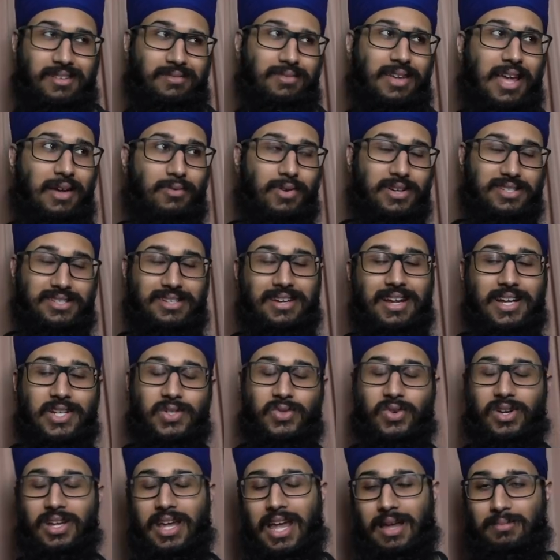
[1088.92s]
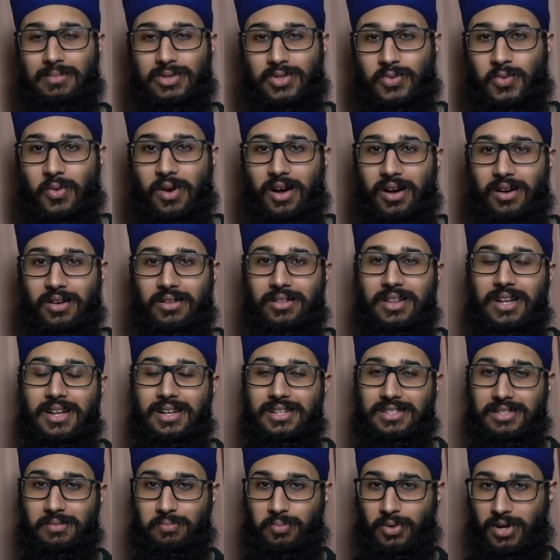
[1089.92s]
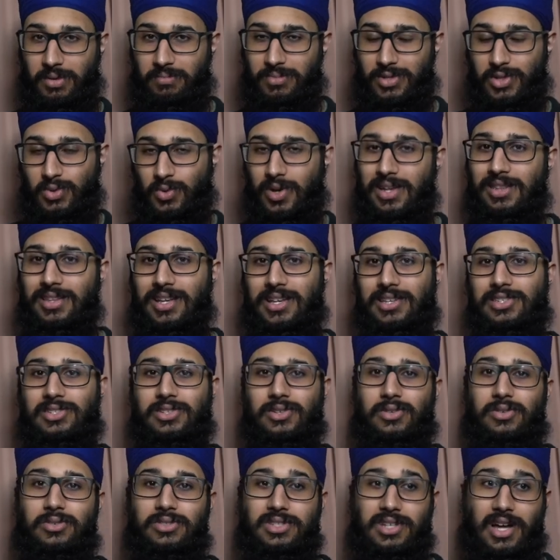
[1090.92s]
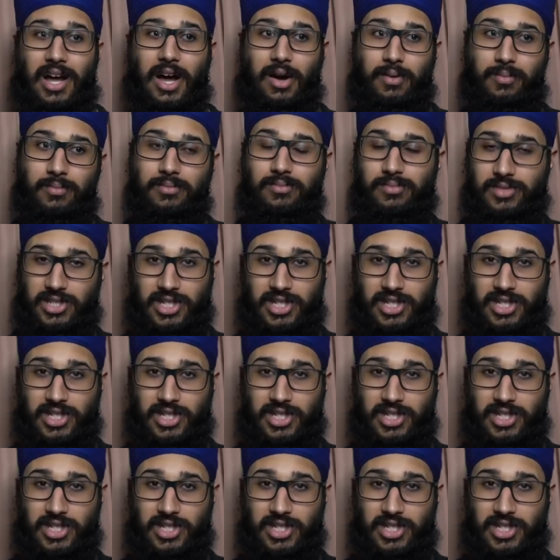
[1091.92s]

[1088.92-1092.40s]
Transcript: gave us an extra game as well to put in between these two to help